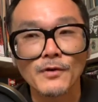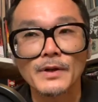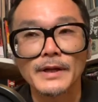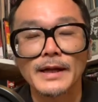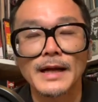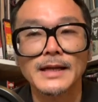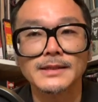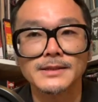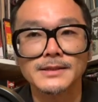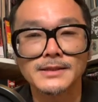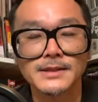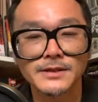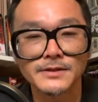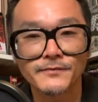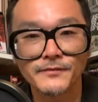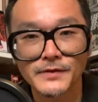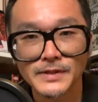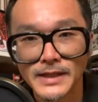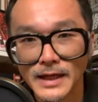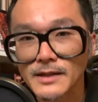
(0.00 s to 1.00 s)
It has a sense of
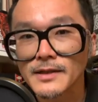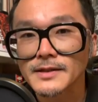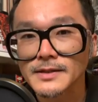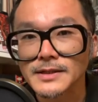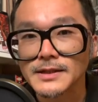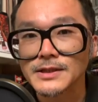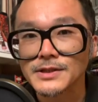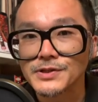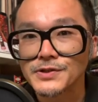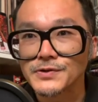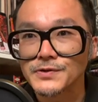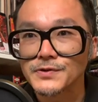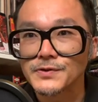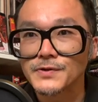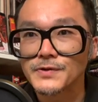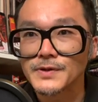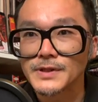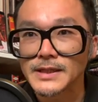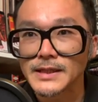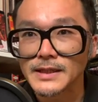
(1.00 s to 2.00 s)
fidelity to
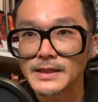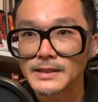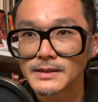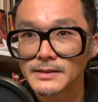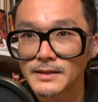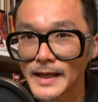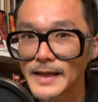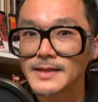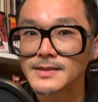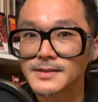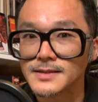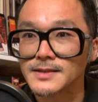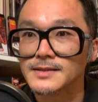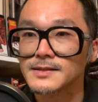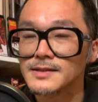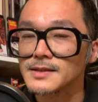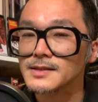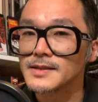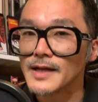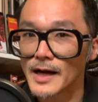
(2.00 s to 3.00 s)
the late
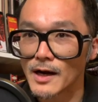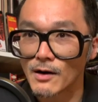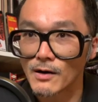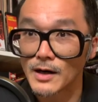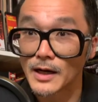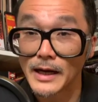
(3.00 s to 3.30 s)
60s era.